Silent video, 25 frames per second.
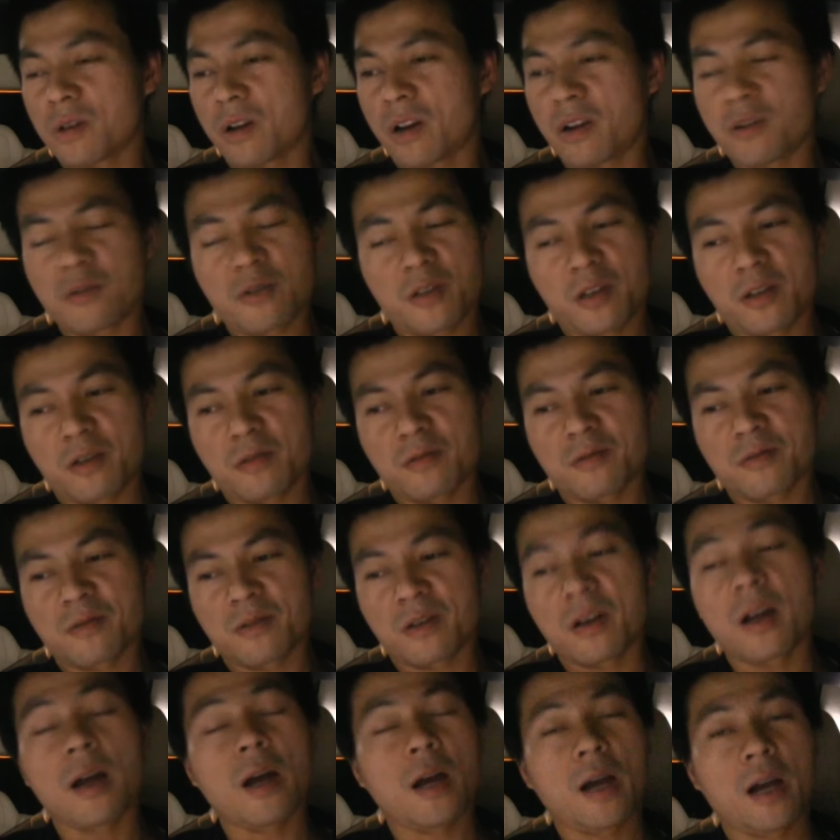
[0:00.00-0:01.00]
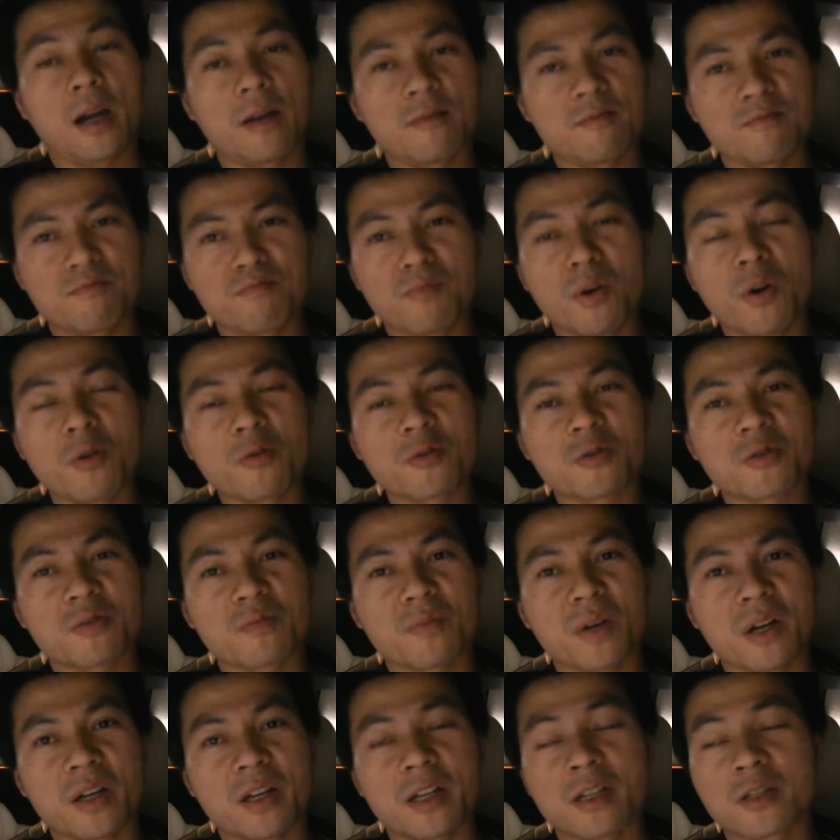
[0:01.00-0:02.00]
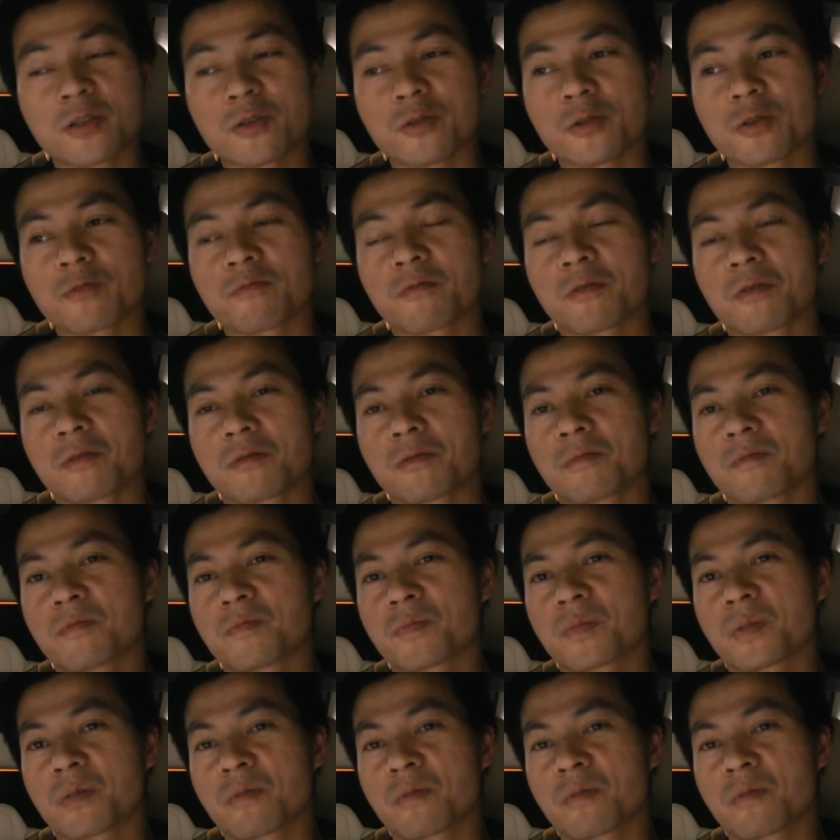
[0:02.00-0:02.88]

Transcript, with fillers: I don't think uh, most of my issues were